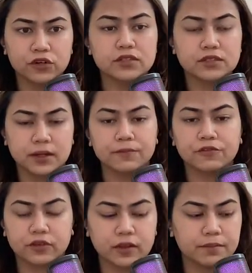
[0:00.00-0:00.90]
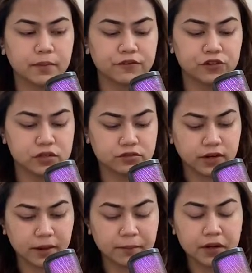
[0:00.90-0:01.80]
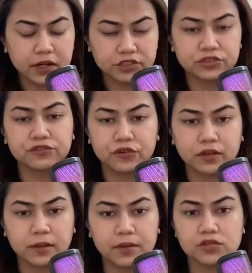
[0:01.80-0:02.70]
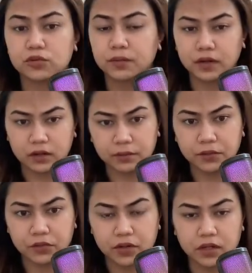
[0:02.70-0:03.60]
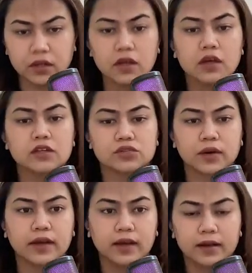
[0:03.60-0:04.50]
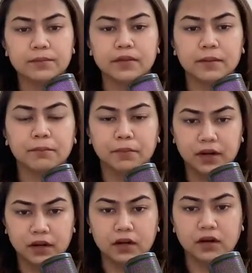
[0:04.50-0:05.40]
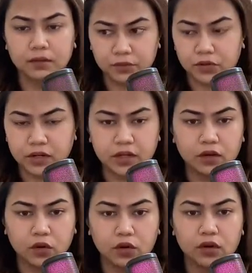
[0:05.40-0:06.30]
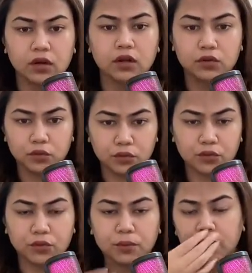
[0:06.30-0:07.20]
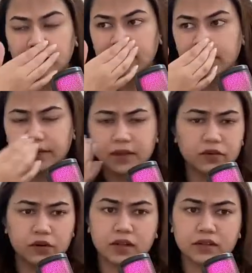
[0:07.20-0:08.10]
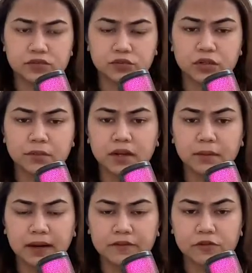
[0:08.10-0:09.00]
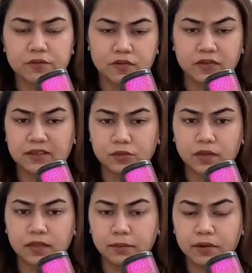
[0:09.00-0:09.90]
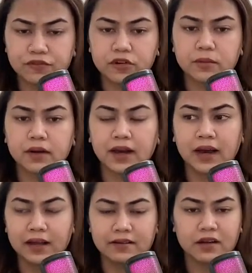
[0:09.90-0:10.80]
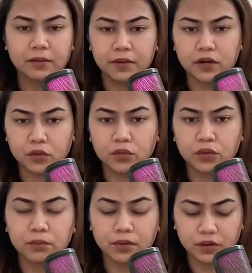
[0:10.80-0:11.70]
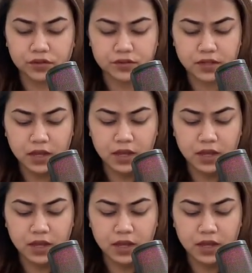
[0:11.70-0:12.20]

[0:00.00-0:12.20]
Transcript: step for them, my first recommendation for them, is to build a community. So I help them build a community on YouTube and even on other social media platforms if that's what they prefer. But I recommend YouTube because